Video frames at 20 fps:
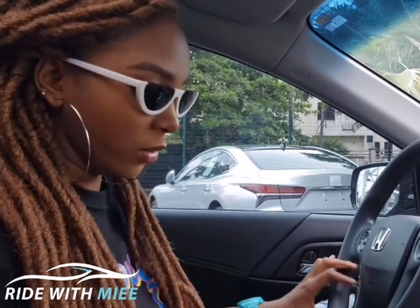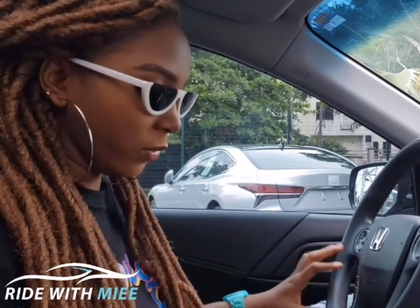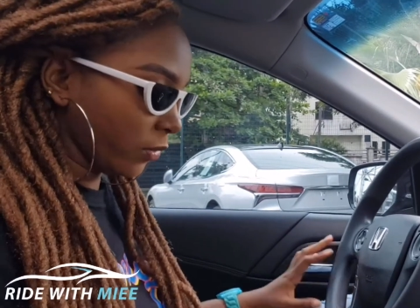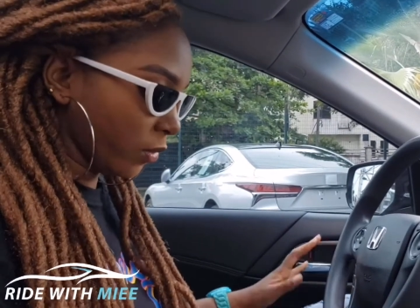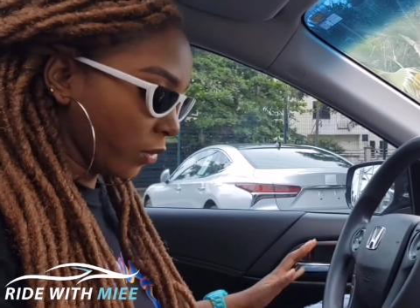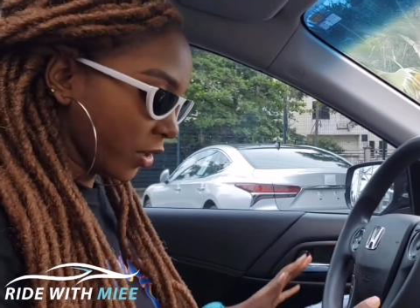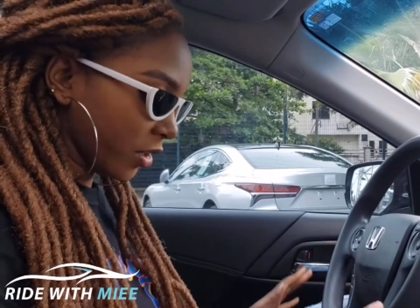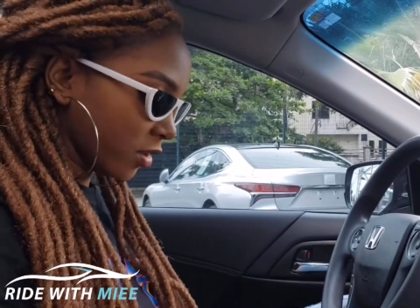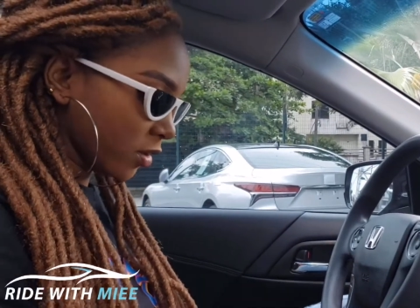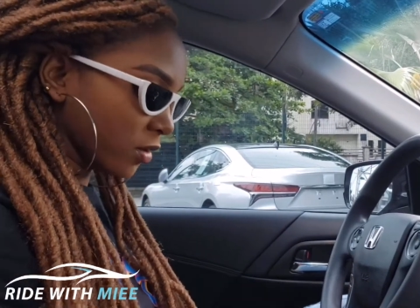
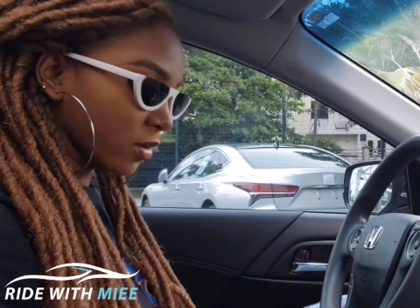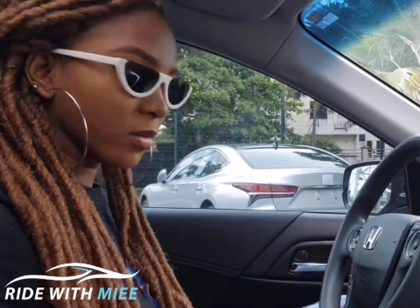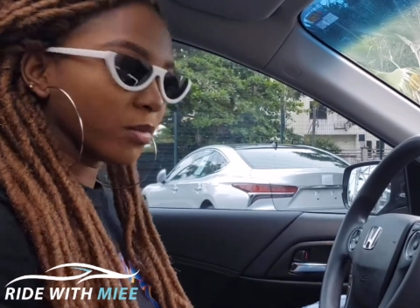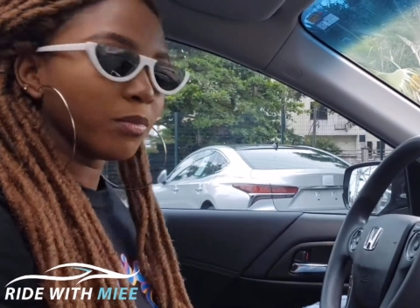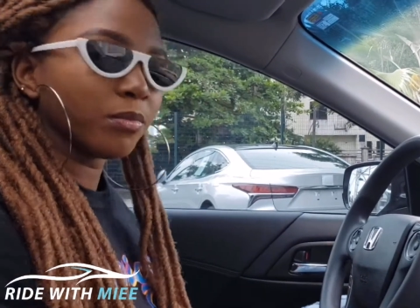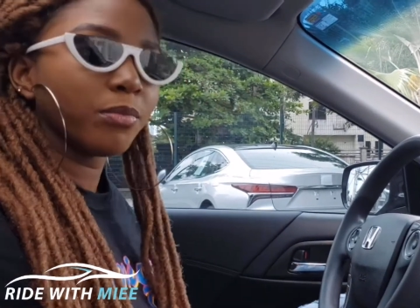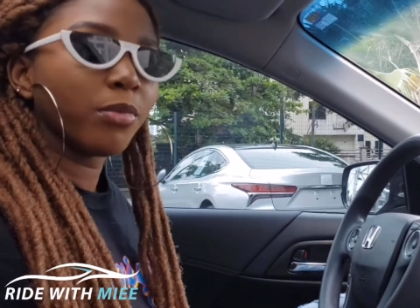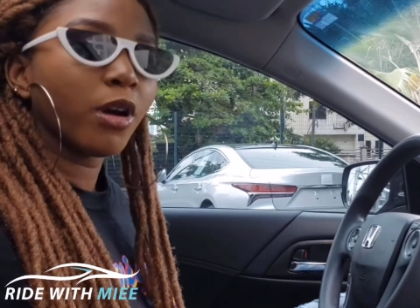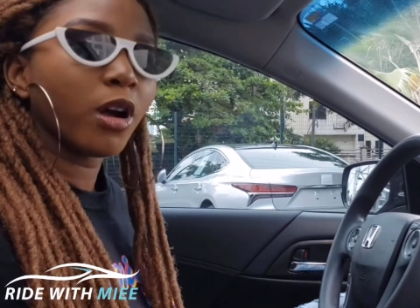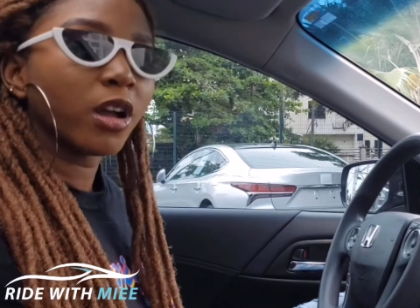Of course,
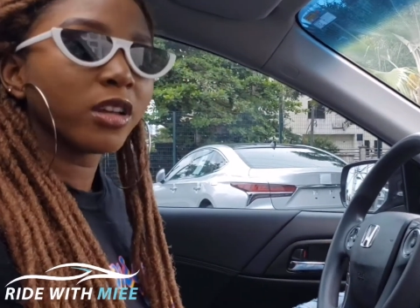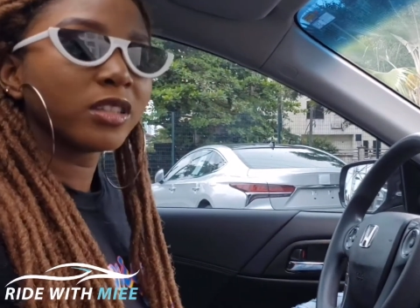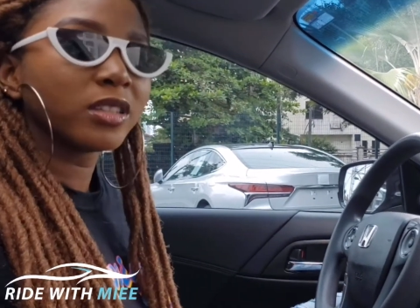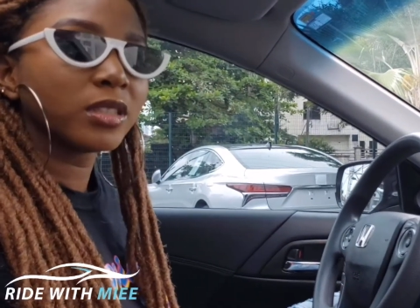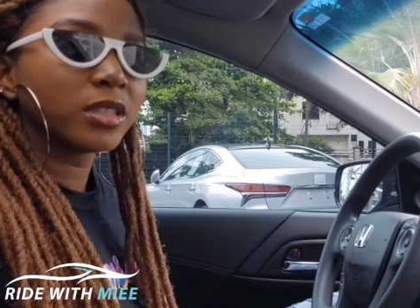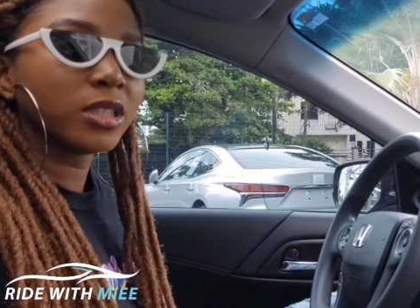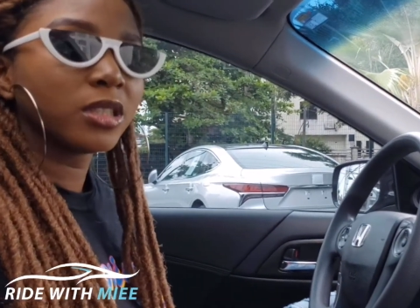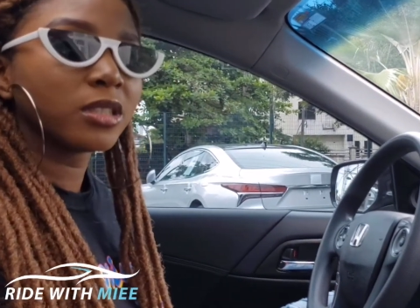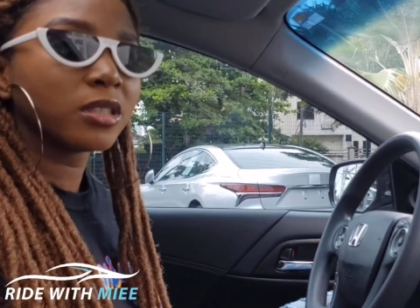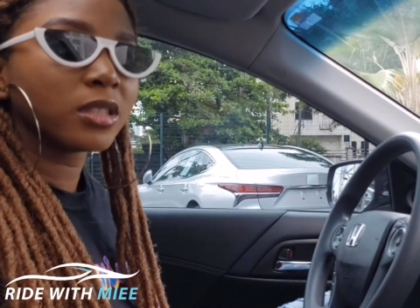power
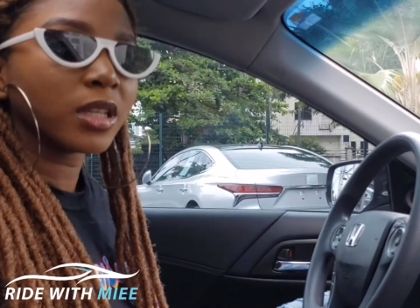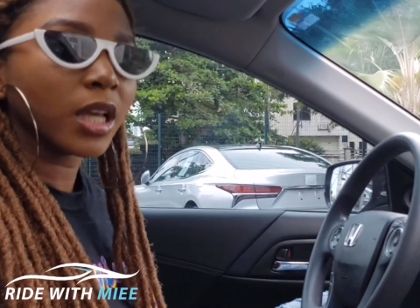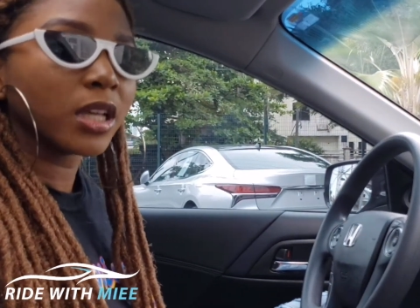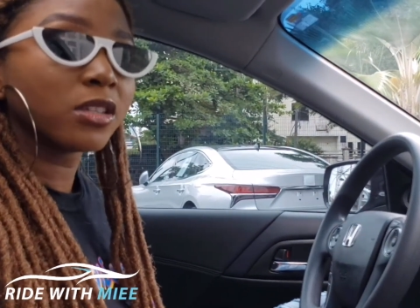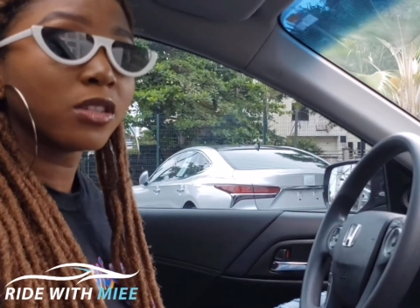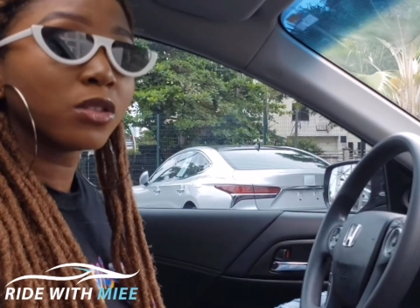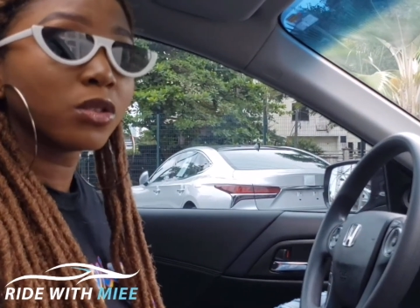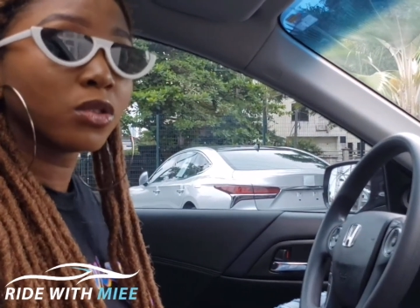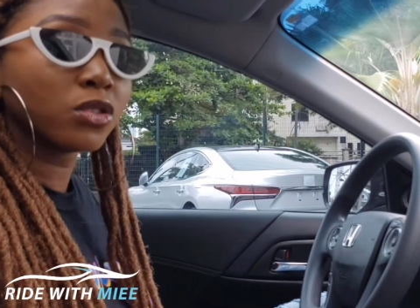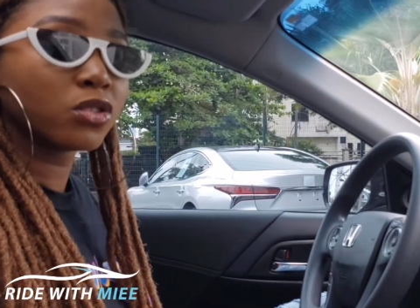seats
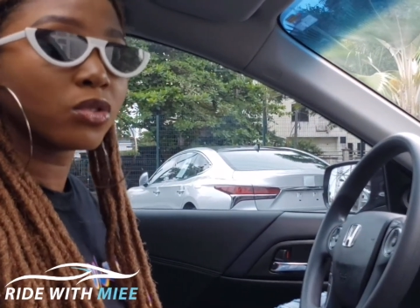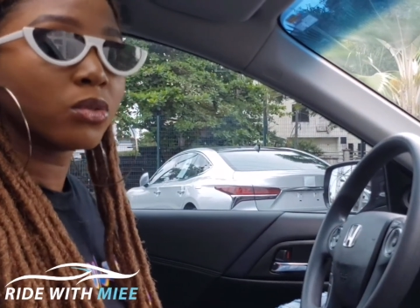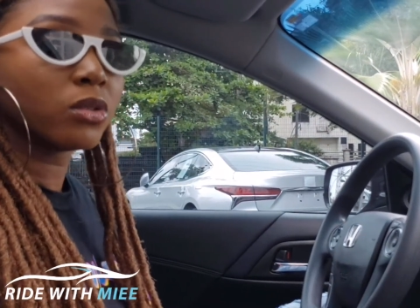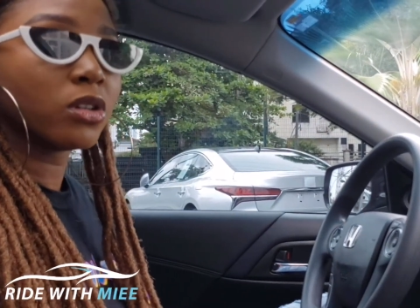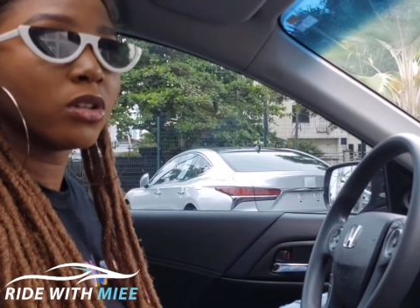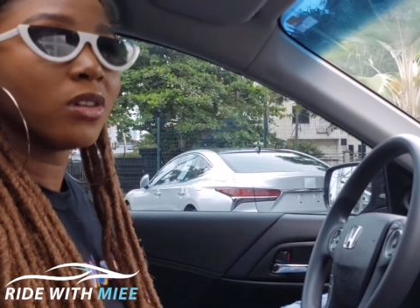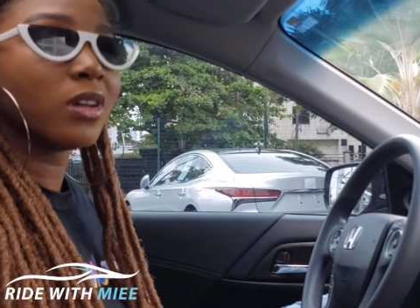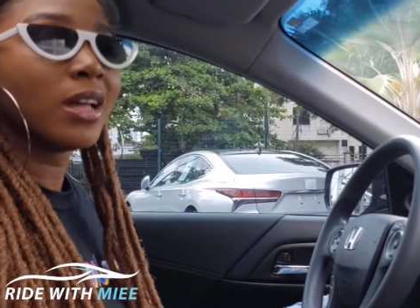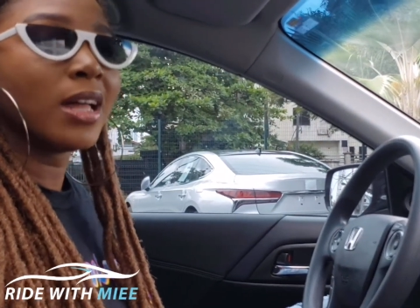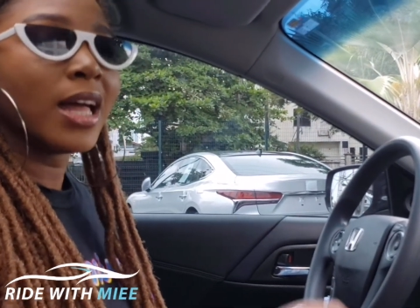as
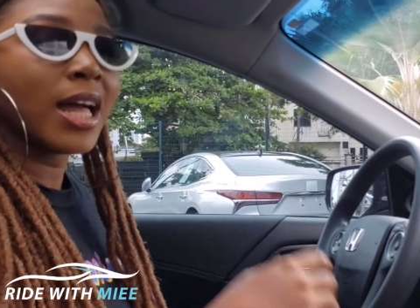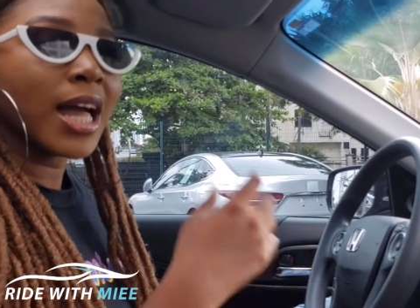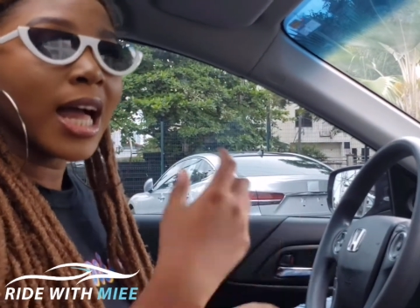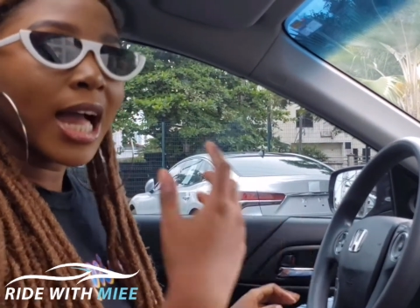usual.